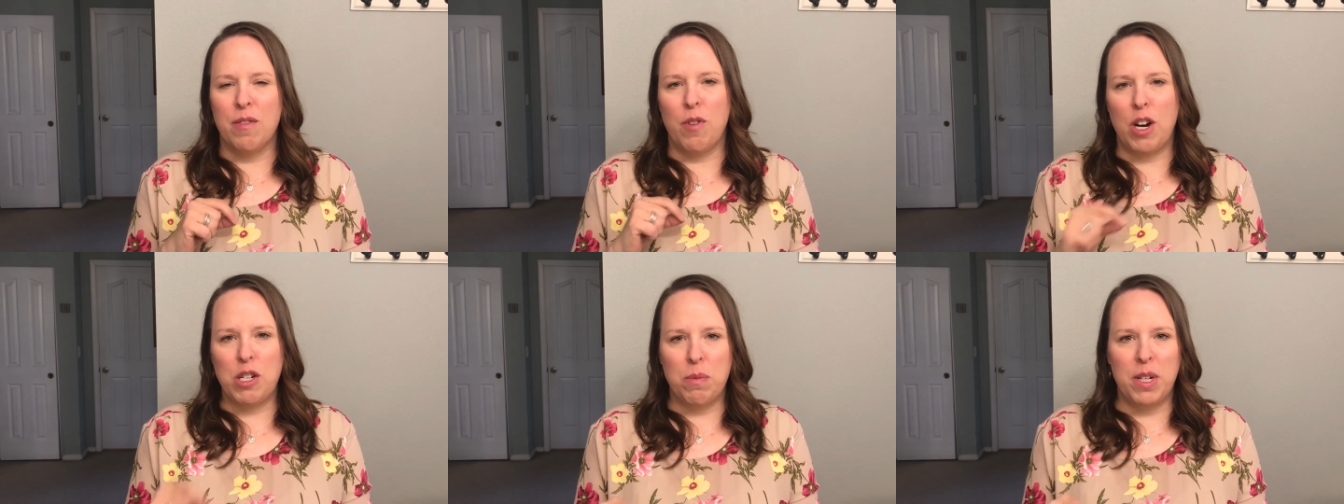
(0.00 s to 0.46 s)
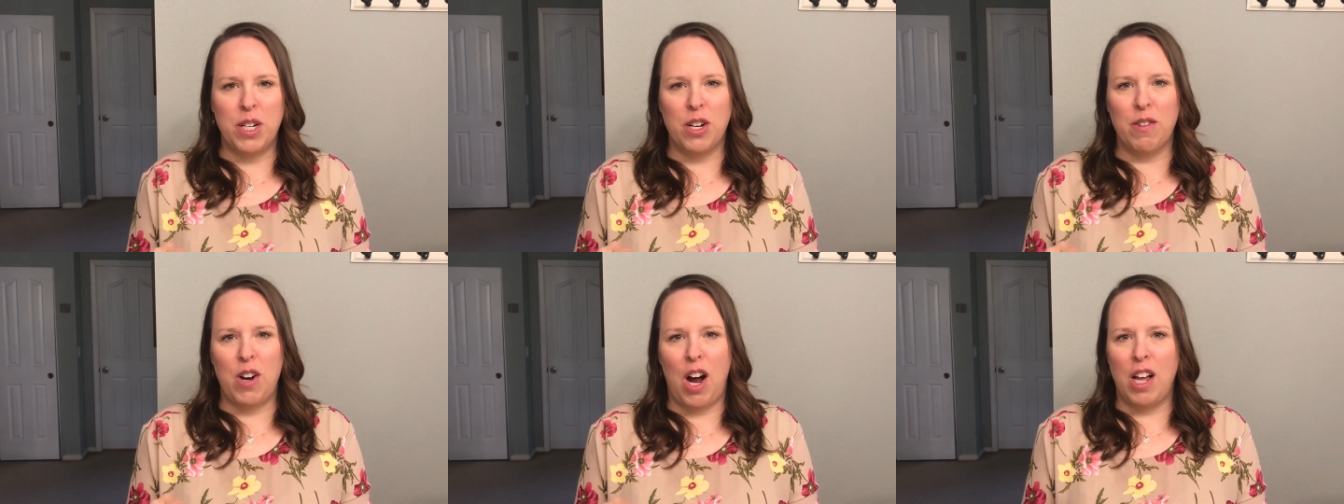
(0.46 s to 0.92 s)
Freshman
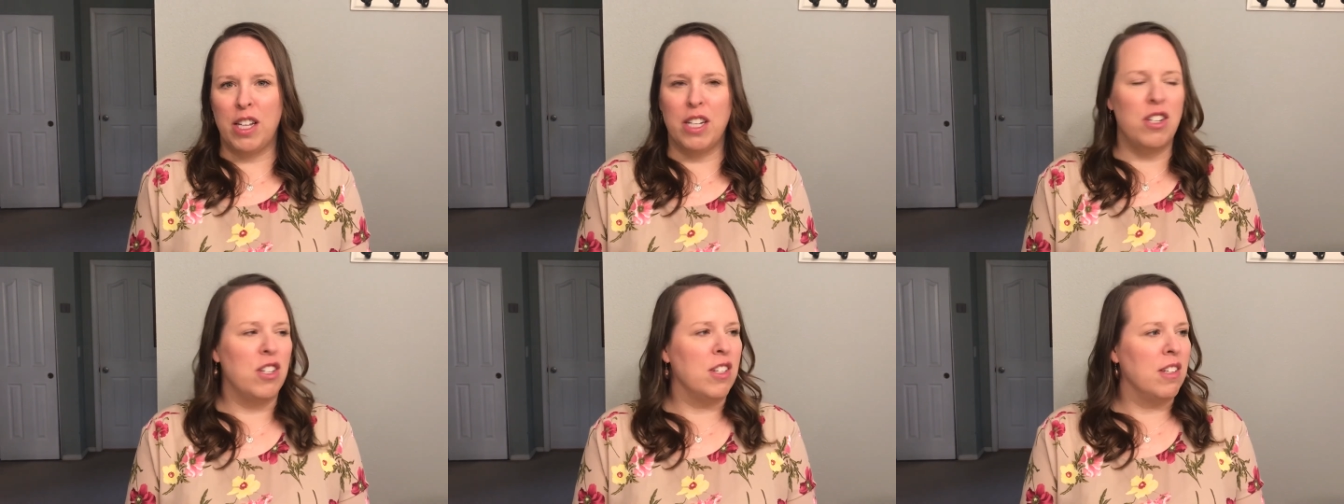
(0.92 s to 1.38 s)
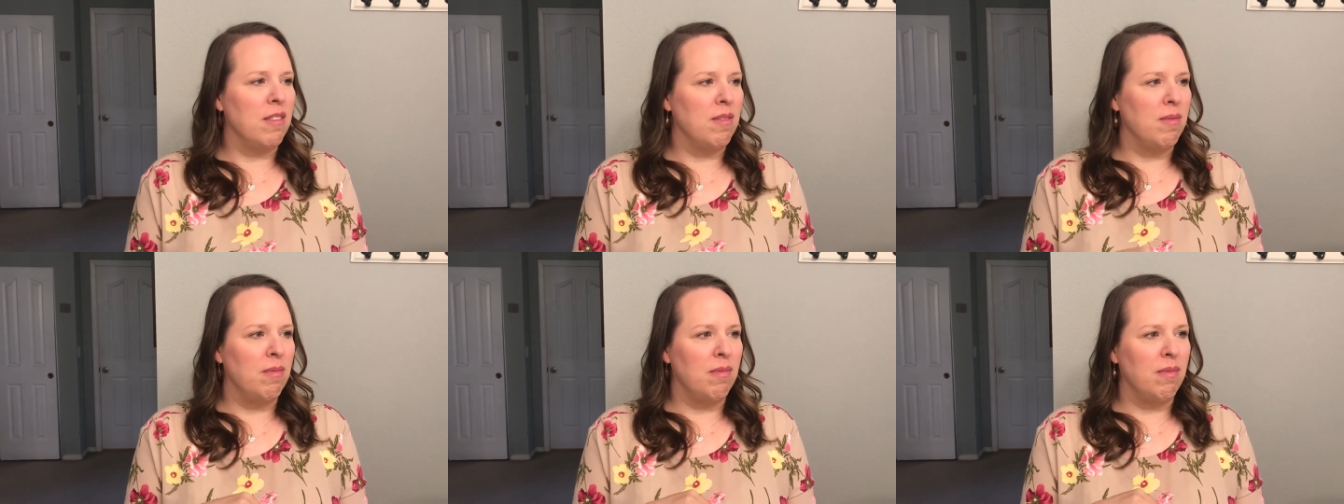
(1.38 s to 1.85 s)
year of college,
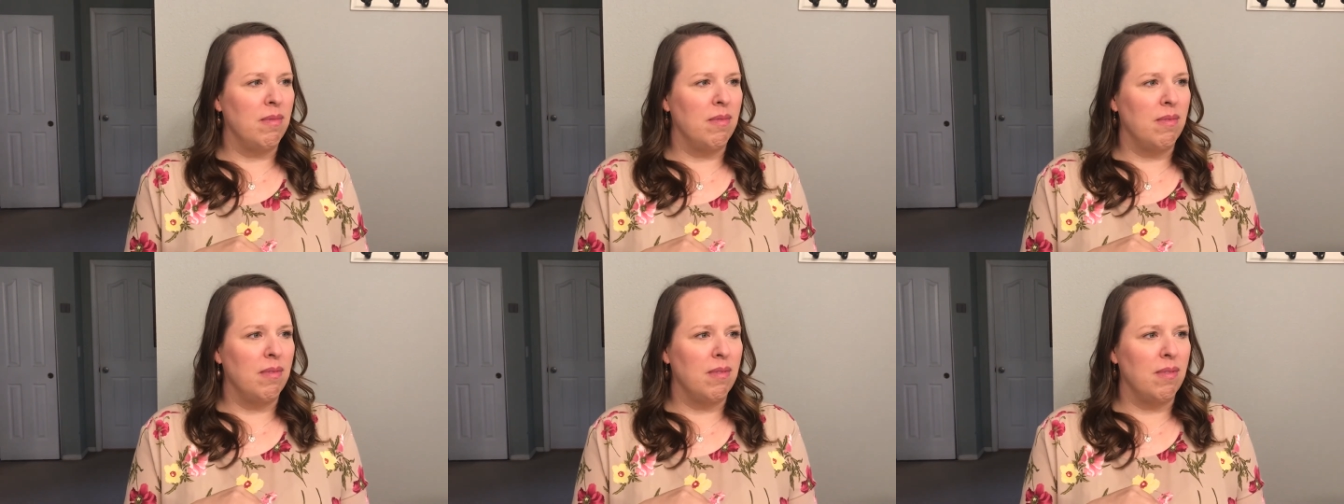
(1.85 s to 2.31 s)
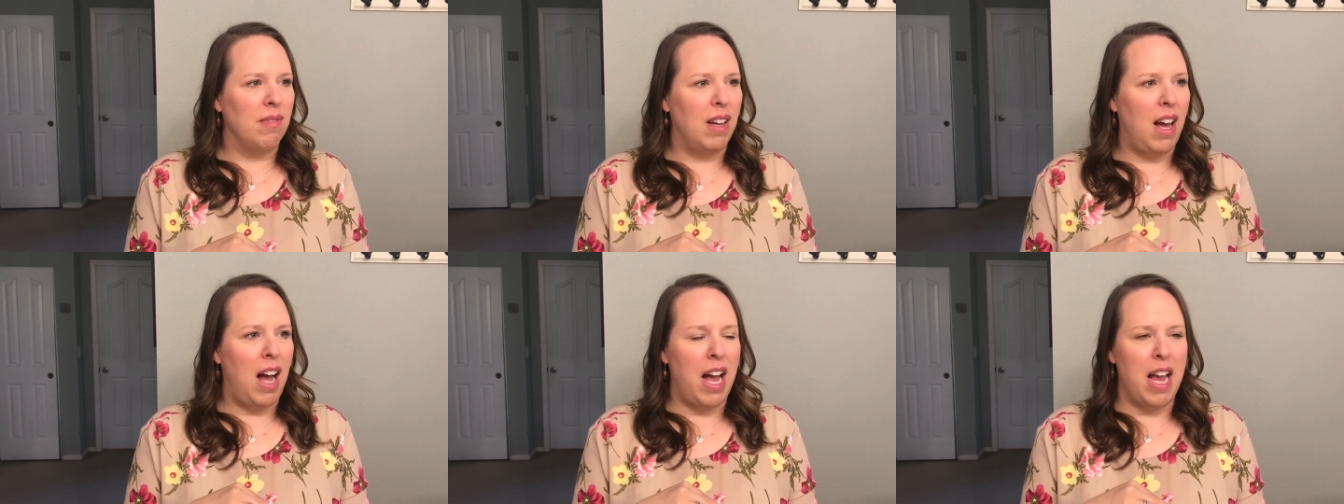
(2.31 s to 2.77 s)

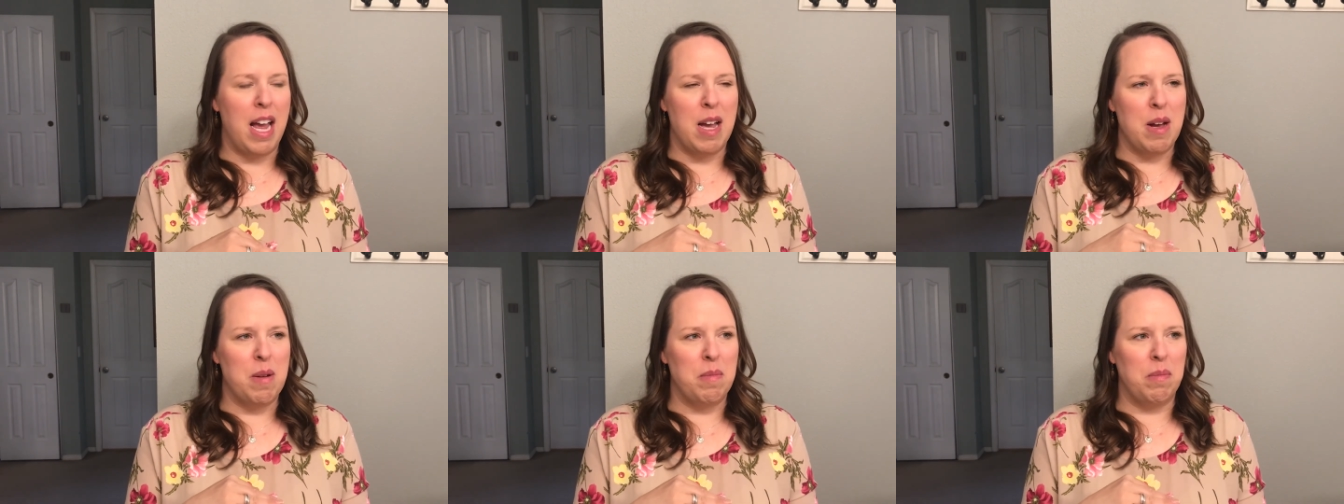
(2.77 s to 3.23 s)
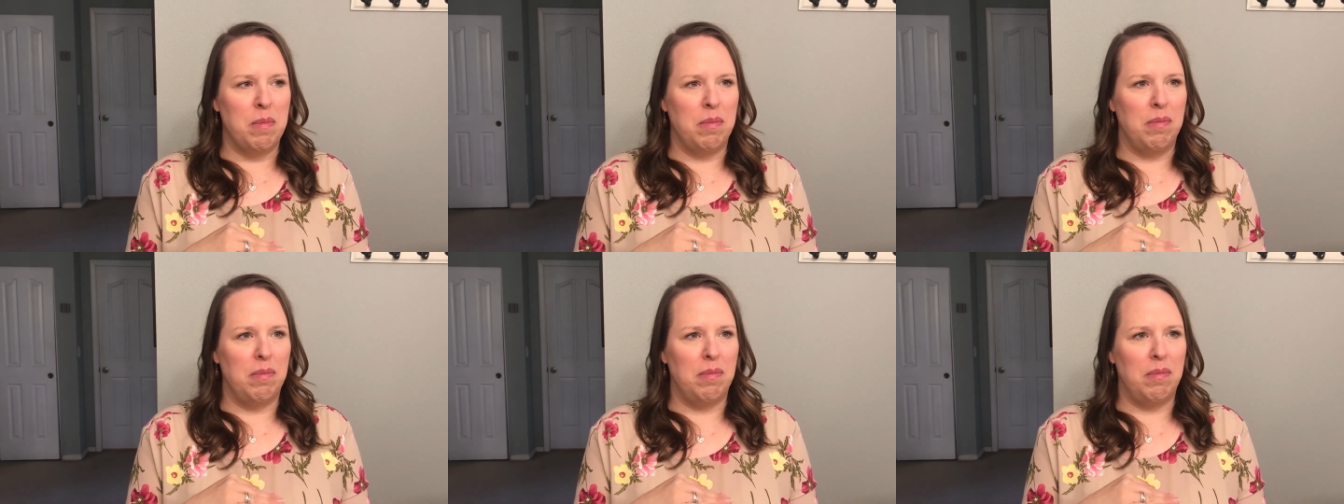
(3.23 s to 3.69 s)
I am
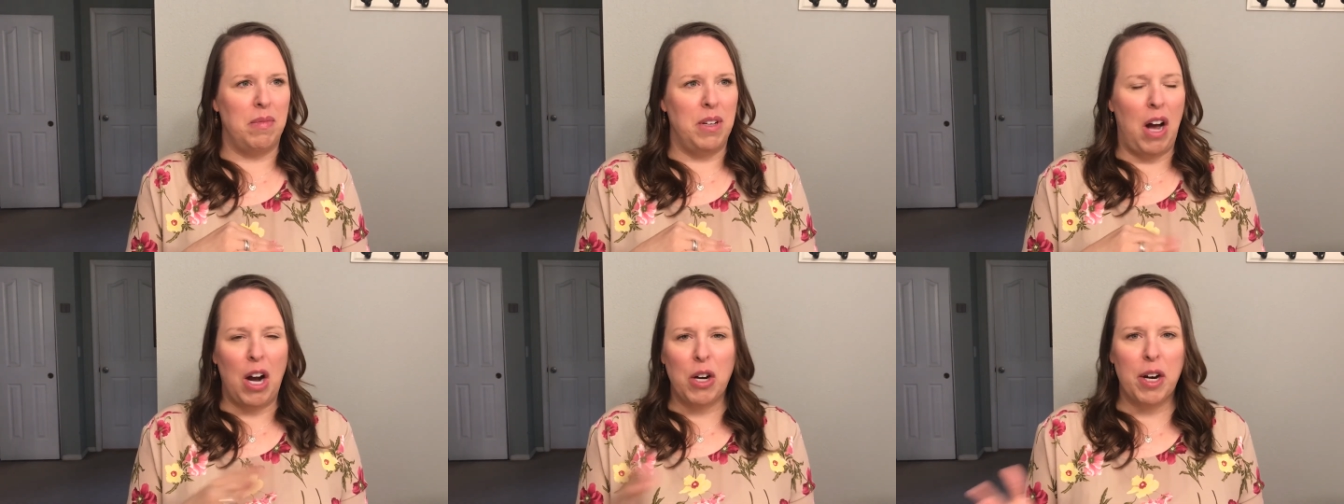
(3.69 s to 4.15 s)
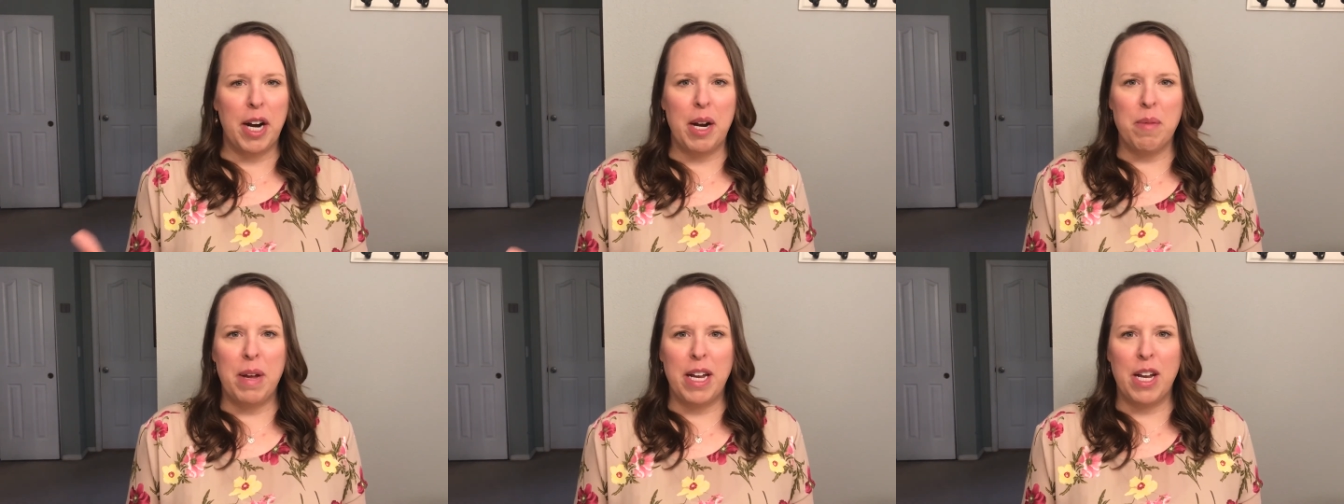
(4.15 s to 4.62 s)
not great
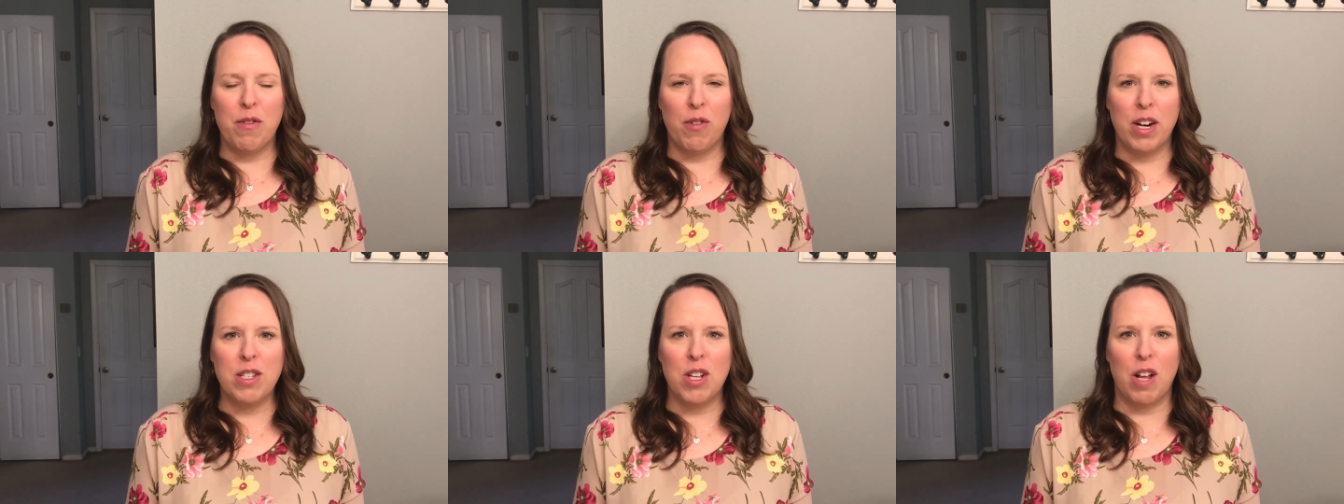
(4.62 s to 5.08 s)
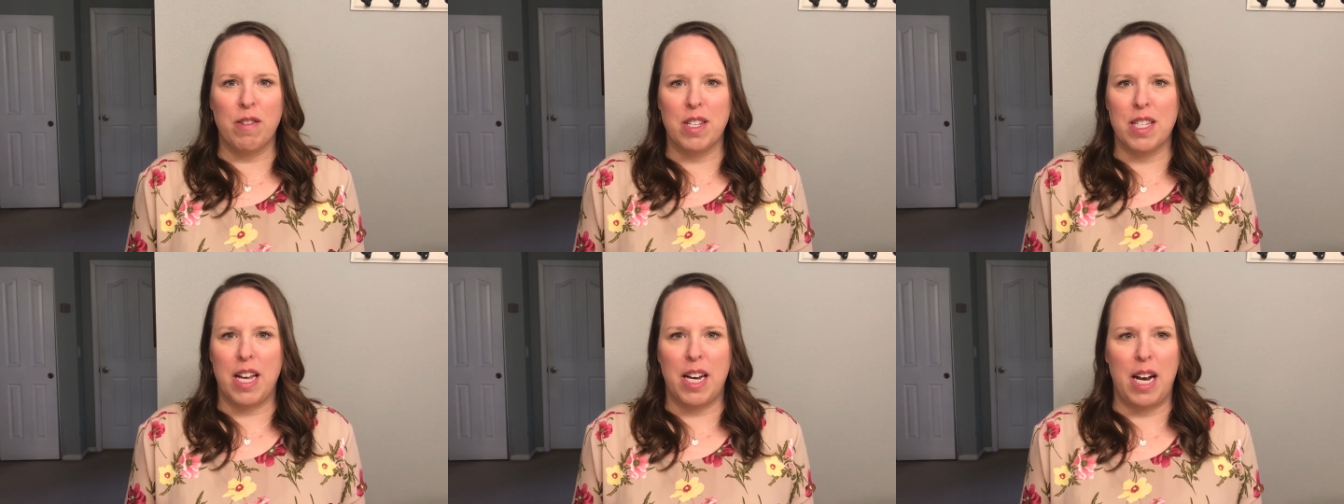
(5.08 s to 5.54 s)
at making friends all of a
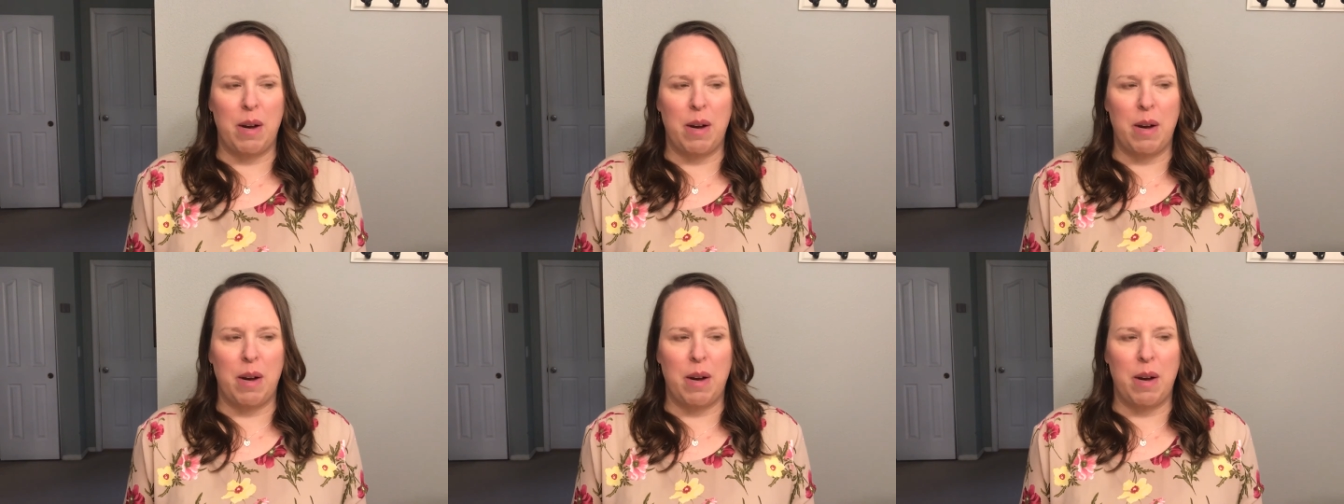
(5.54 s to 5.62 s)
sudden.